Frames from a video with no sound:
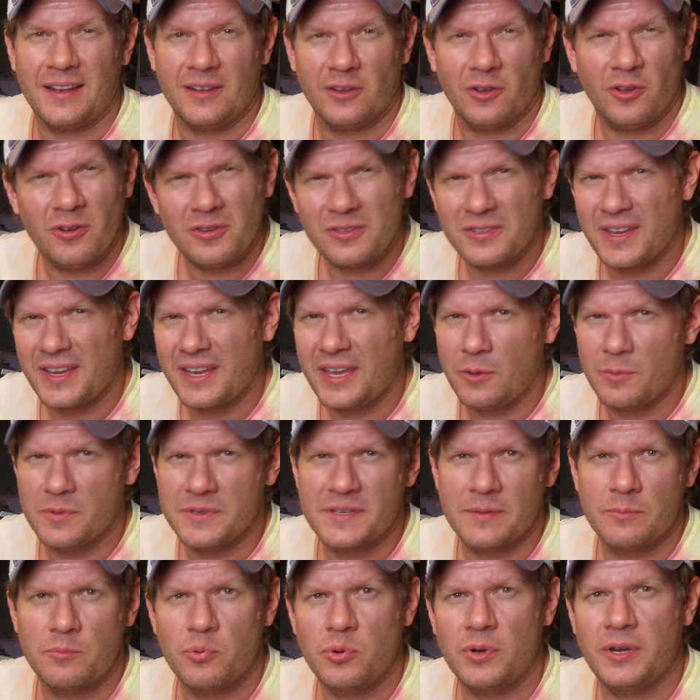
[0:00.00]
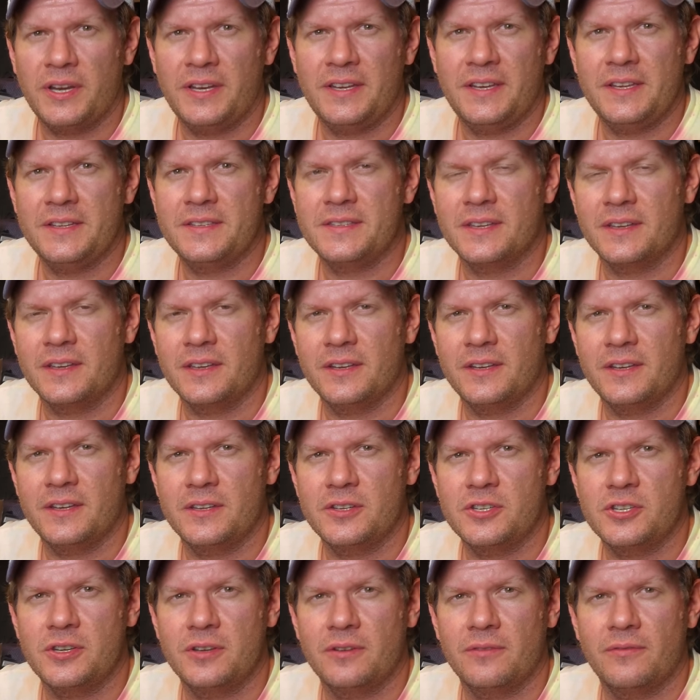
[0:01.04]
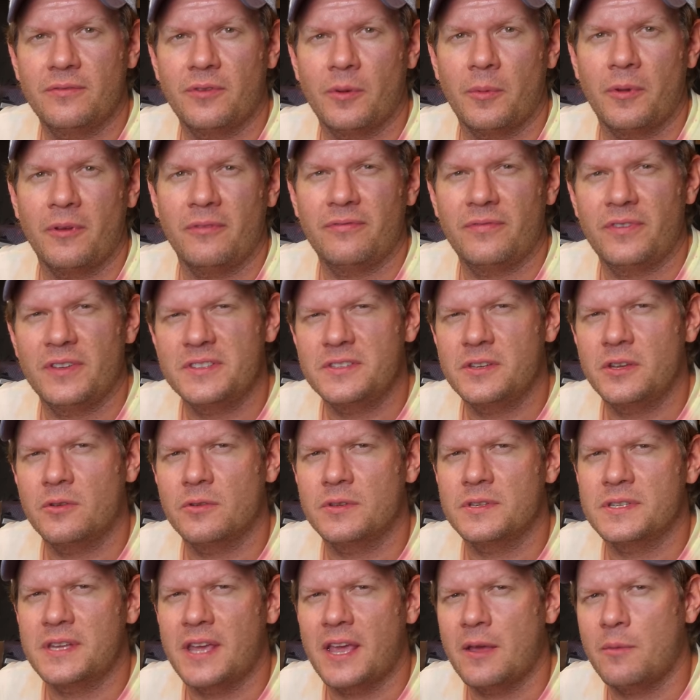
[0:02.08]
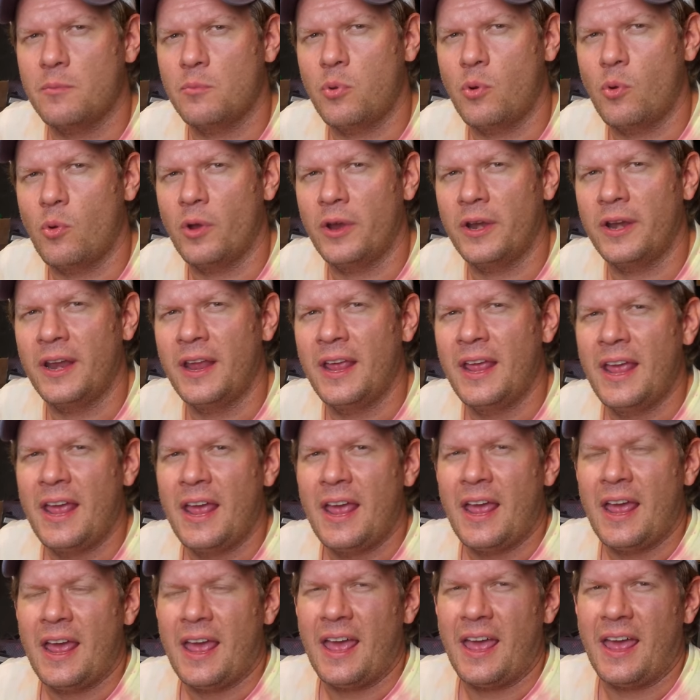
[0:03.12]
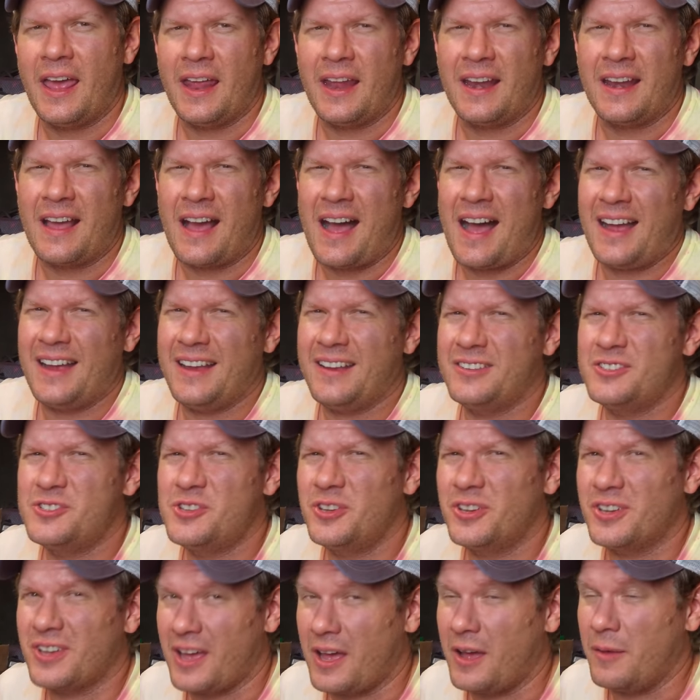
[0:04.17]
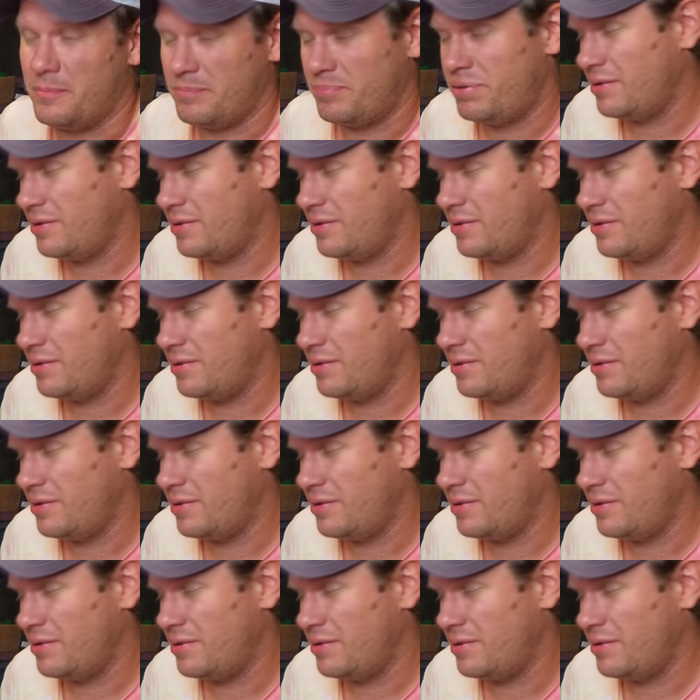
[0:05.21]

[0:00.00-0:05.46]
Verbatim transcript: It looked like it was in pretty decent condition from a physical standpoint, and I took a